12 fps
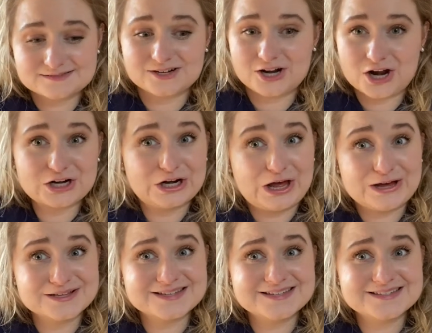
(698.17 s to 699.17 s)
a lot of
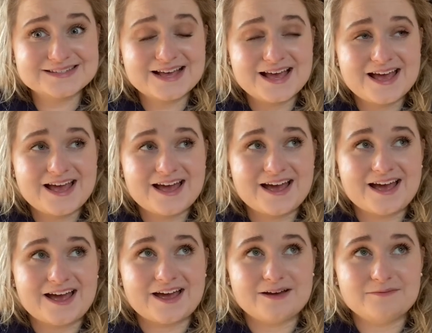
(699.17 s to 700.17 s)
losses.
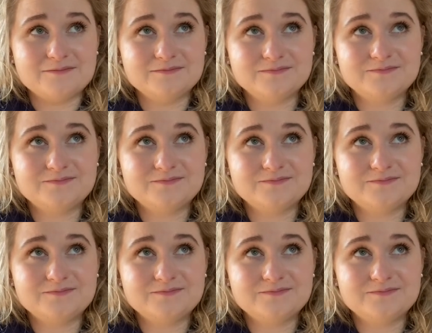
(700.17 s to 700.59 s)
And